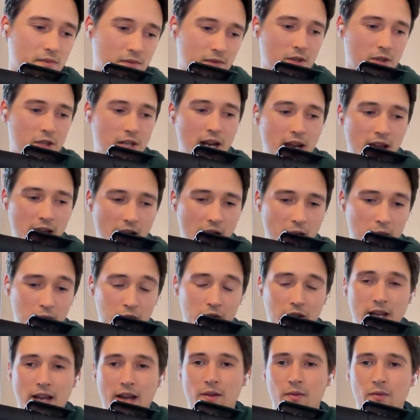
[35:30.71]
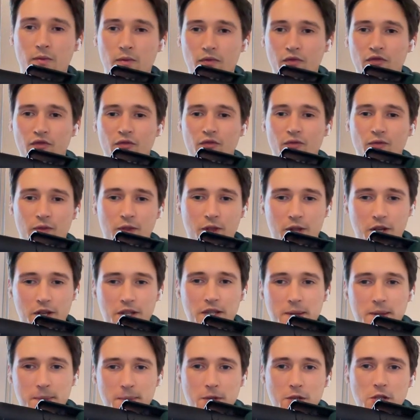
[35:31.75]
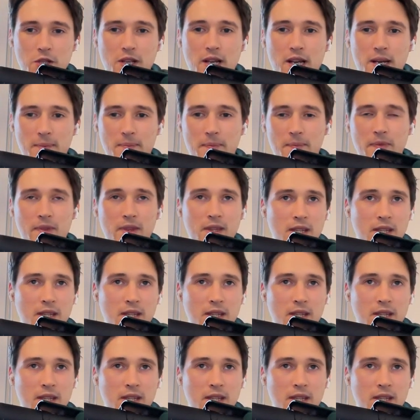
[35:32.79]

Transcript: today i really have not much time